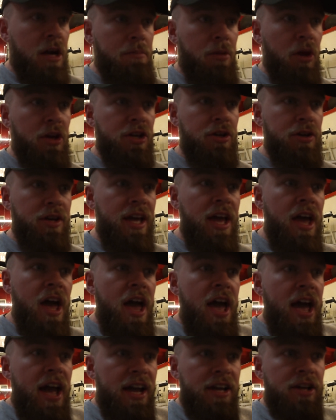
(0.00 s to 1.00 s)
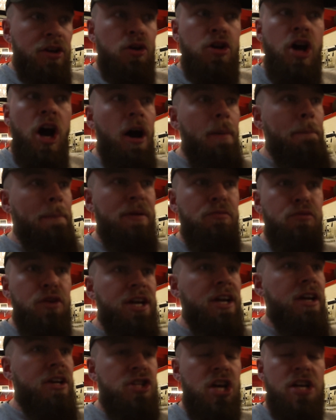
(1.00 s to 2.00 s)
up. Like you can't be
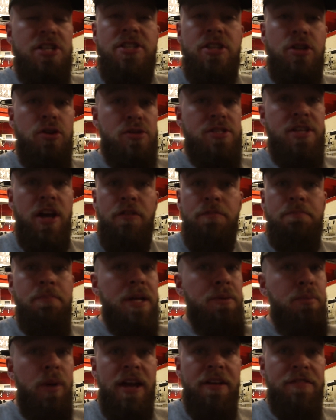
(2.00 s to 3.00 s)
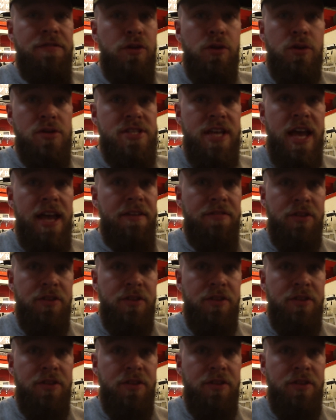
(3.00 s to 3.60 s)
readjusting yourself midway through your set.